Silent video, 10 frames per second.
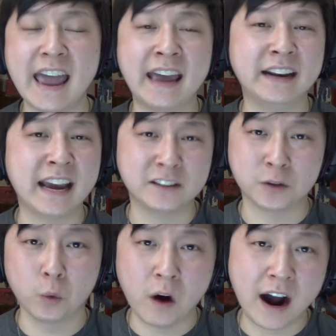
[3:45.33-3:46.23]
and
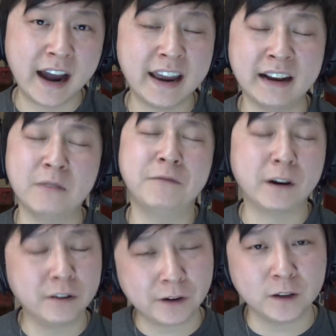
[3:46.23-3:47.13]
as to why, and I'm
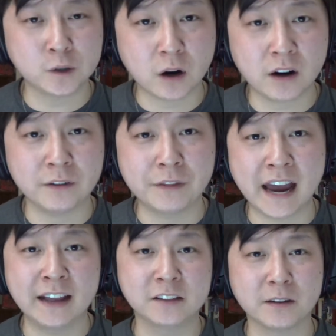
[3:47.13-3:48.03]
very, very sorry if
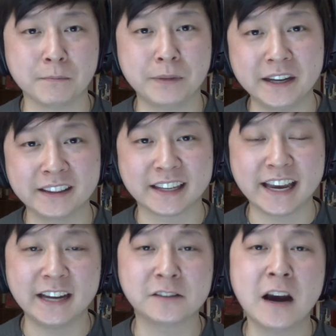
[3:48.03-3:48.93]
that ends up being the
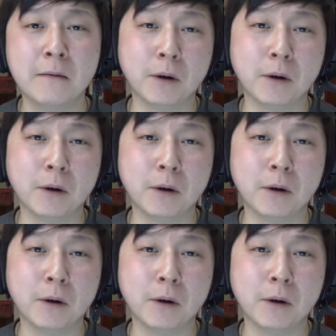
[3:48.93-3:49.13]
case,